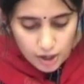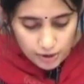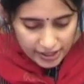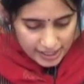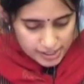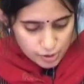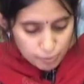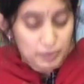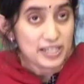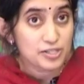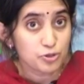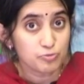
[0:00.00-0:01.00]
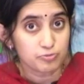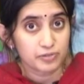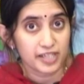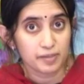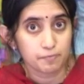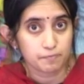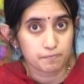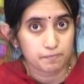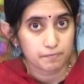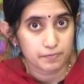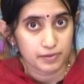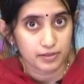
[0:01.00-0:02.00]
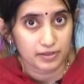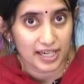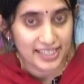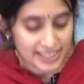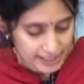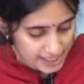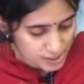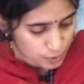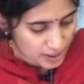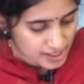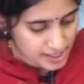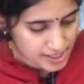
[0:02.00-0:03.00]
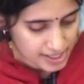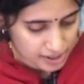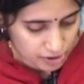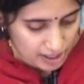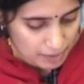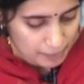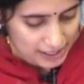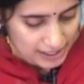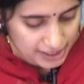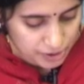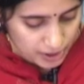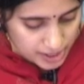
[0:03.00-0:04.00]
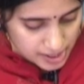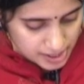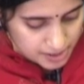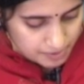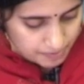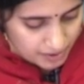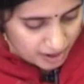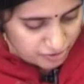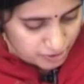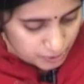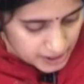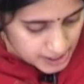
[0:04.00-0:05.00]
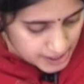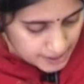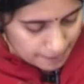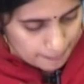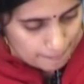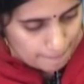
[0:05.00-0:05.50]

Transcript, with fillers: Okay, so please do keep writing these questions and you can mail it to us afterwards.